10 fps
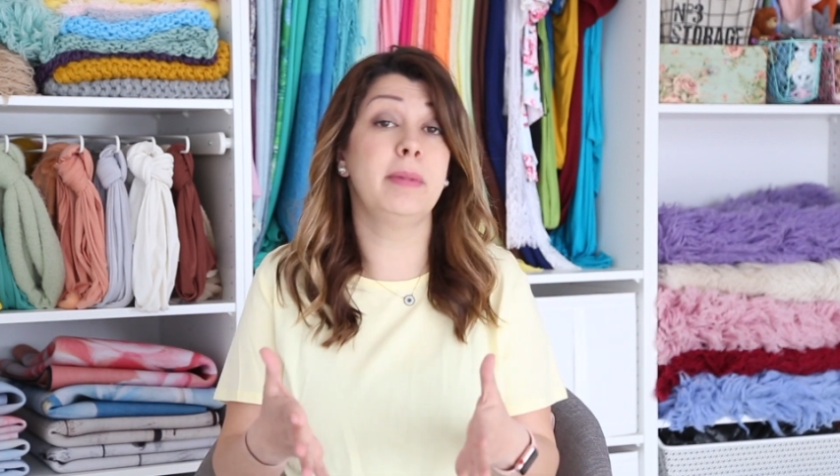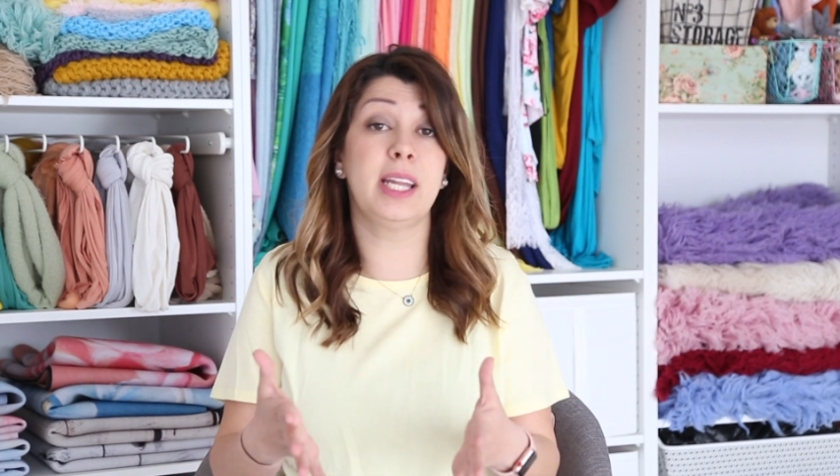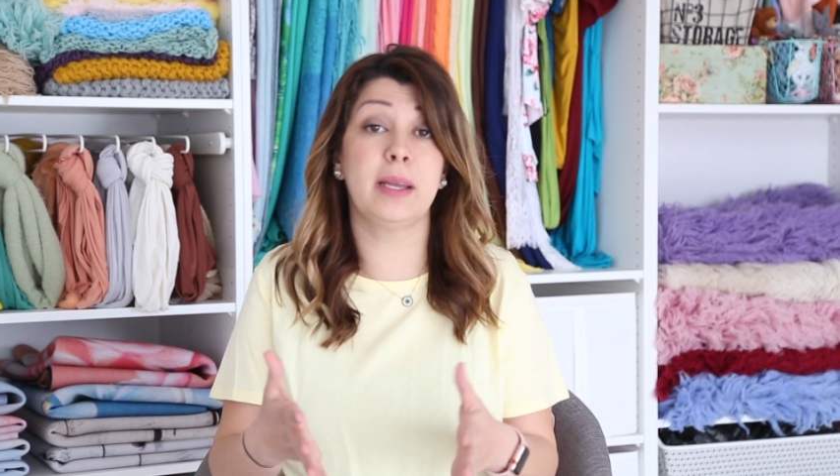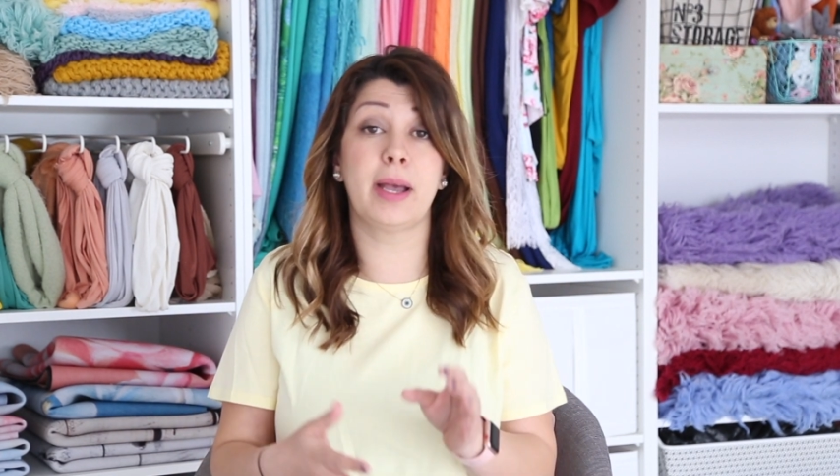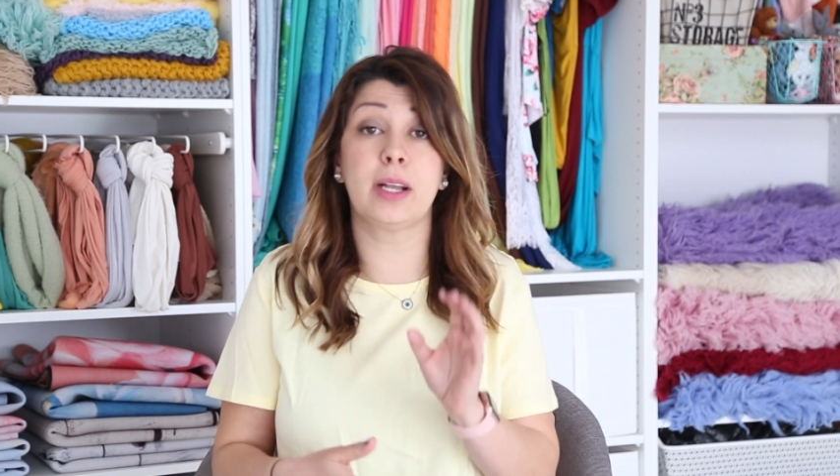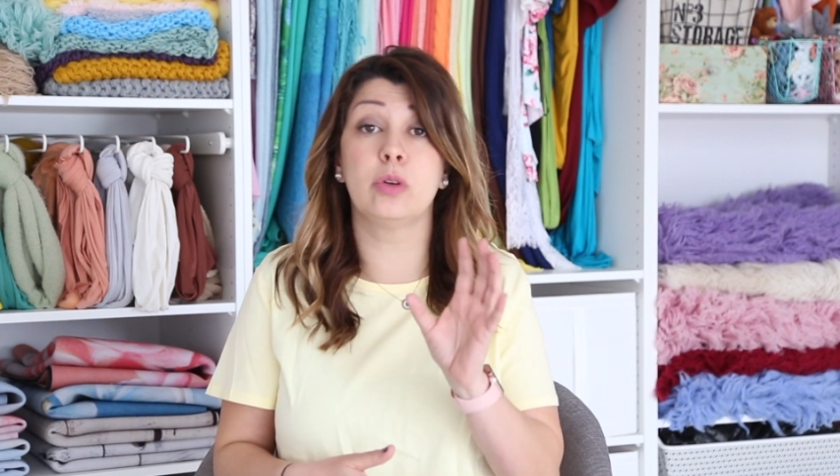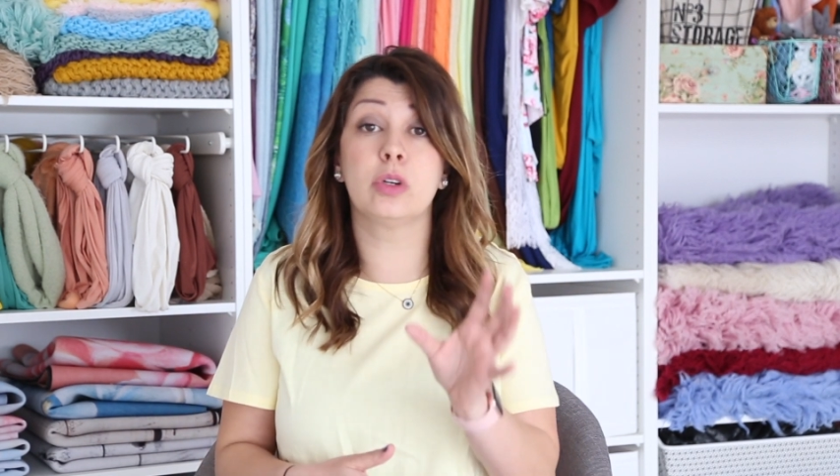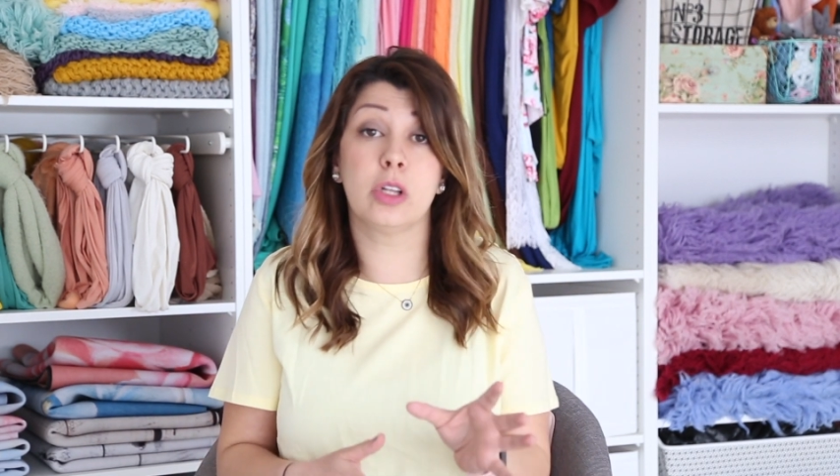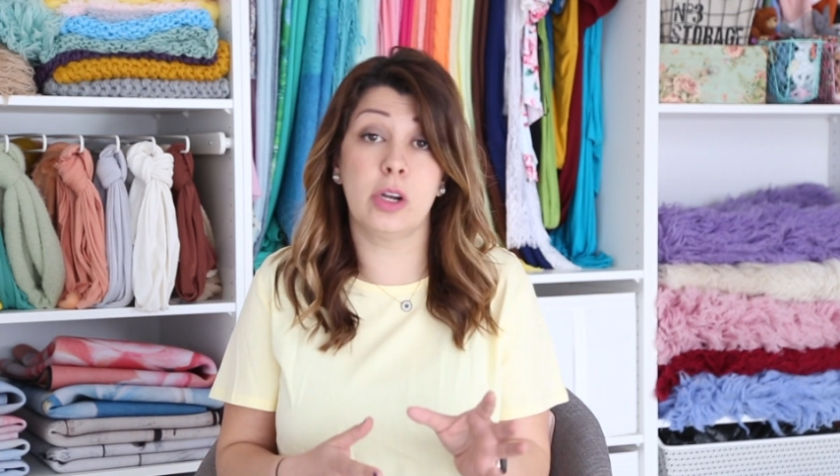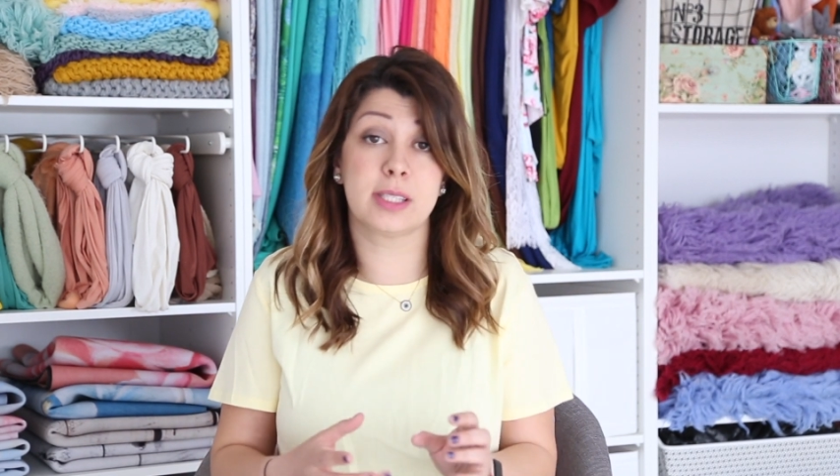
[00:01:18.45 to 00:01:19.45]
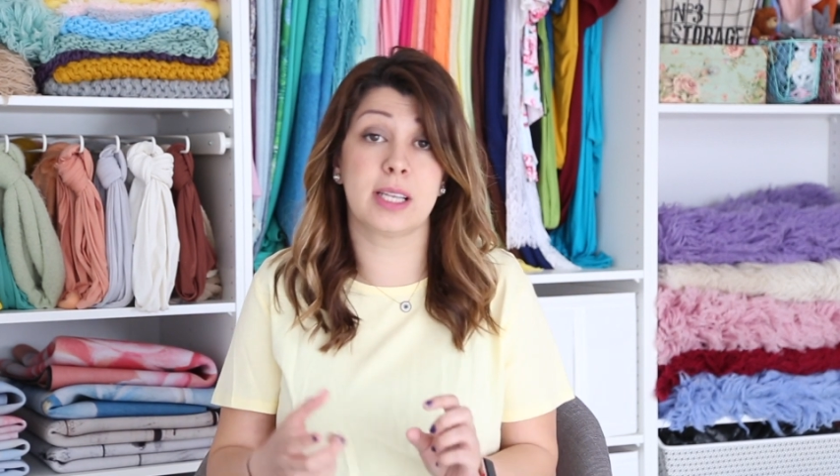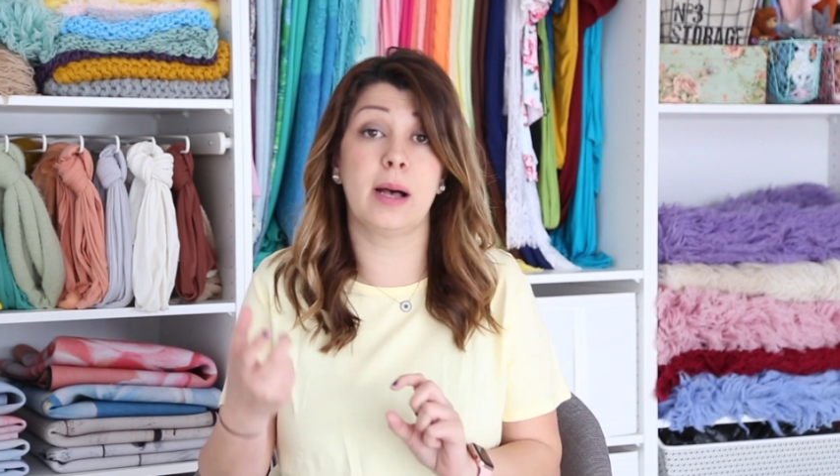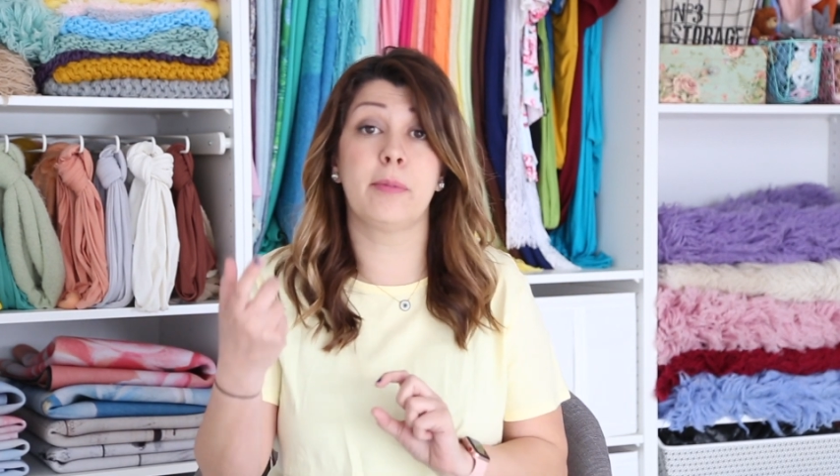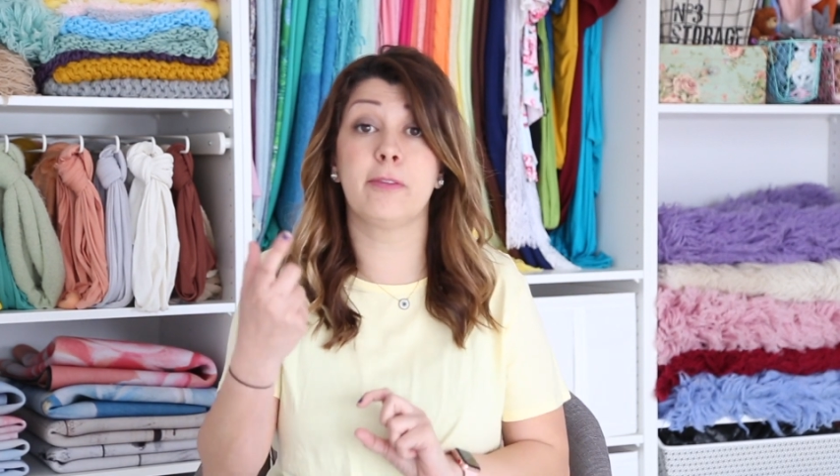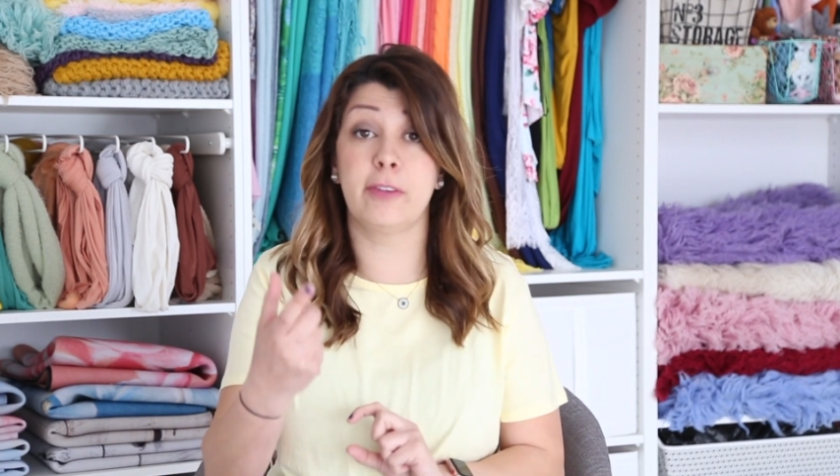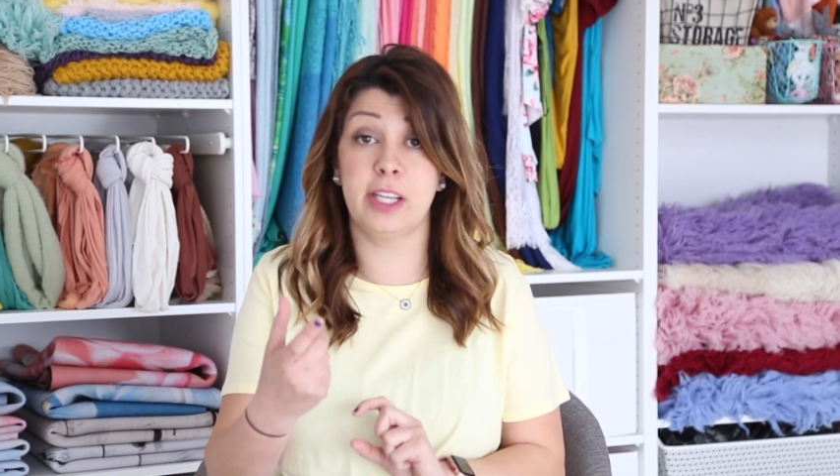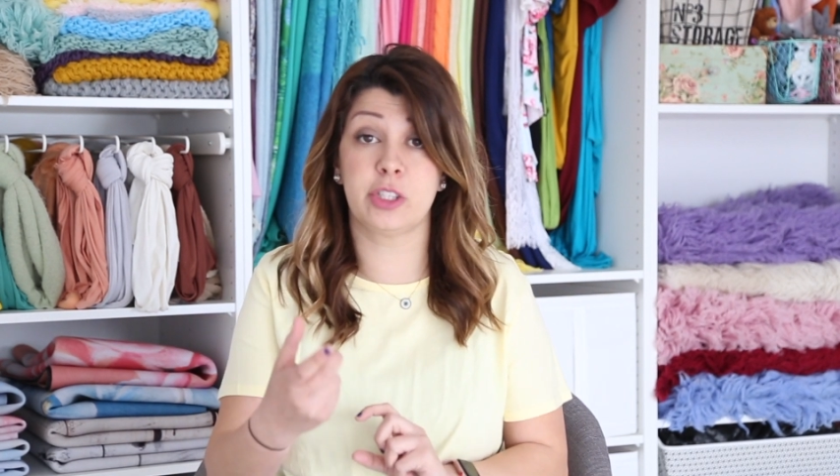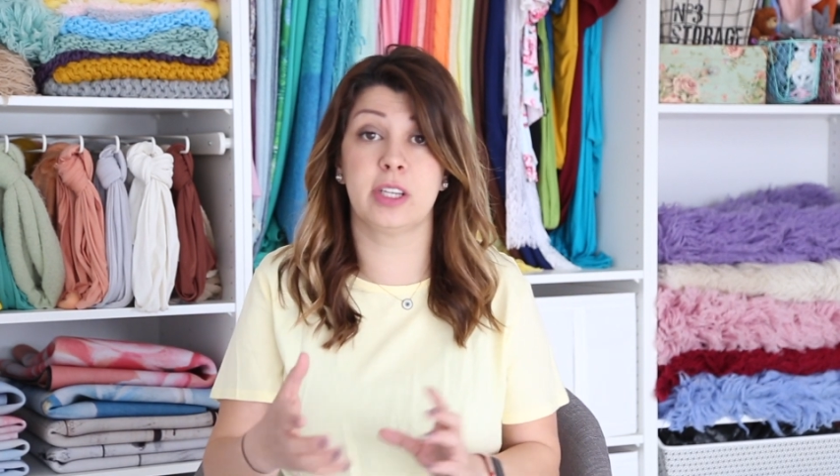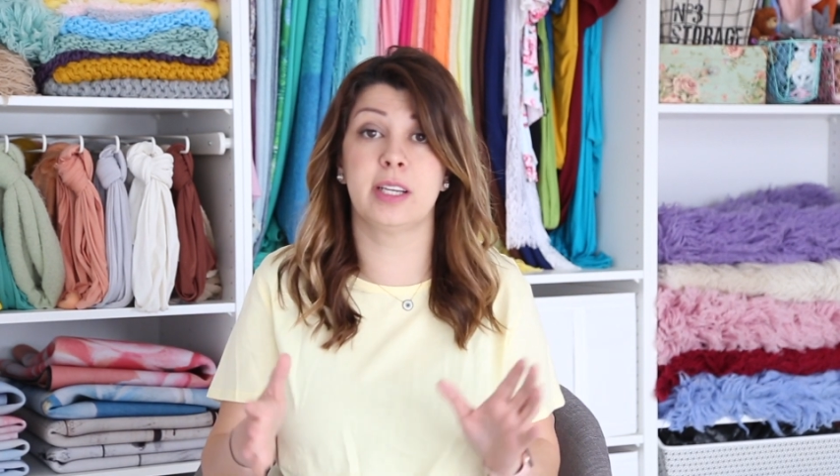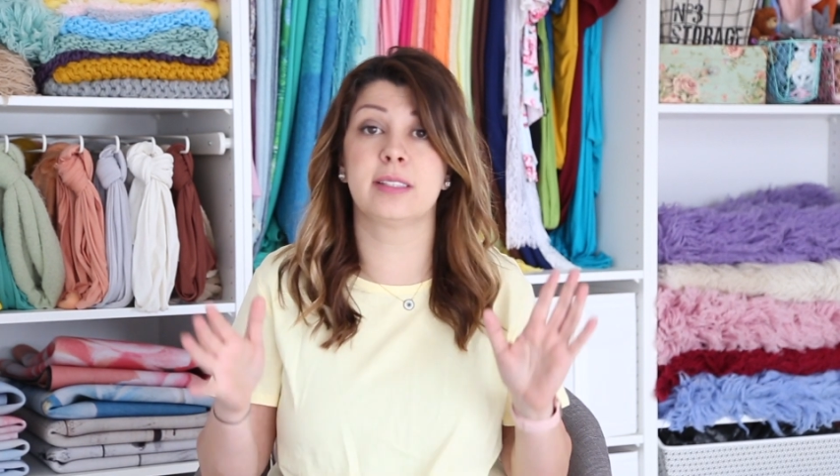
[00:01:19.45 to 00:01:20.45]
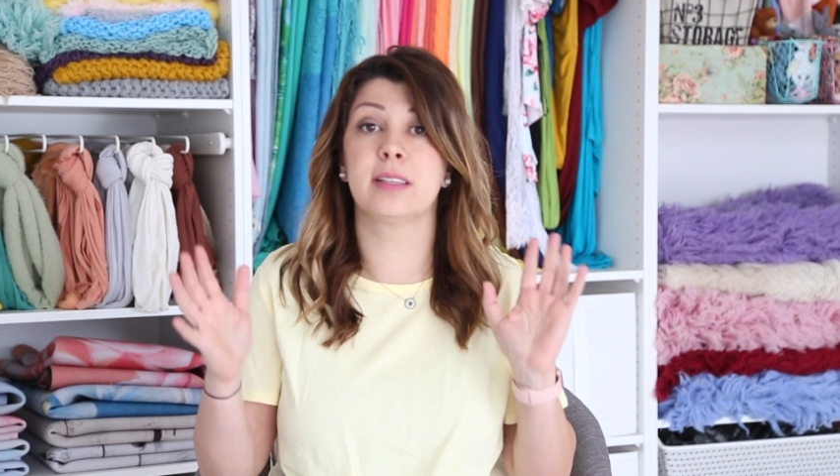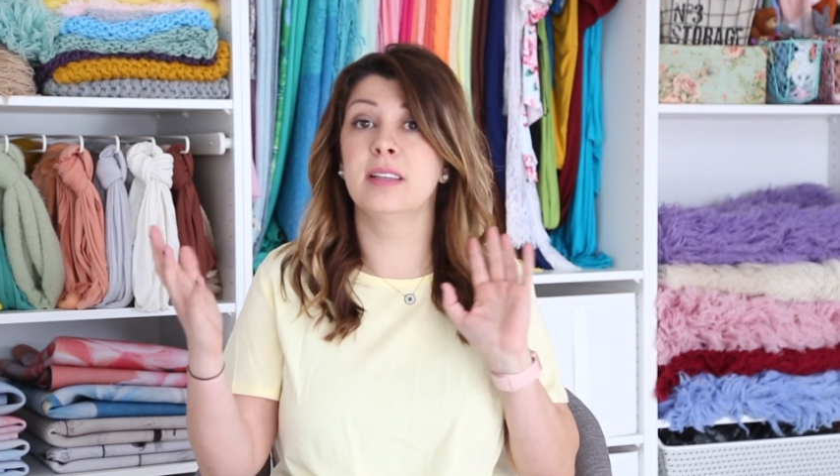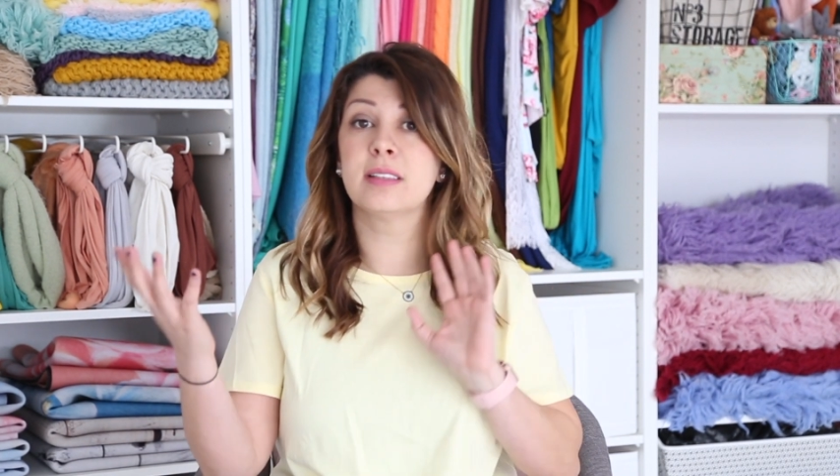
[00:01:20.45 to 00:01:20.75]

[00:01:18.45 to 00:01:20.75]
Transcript: medium angle, close-up, features,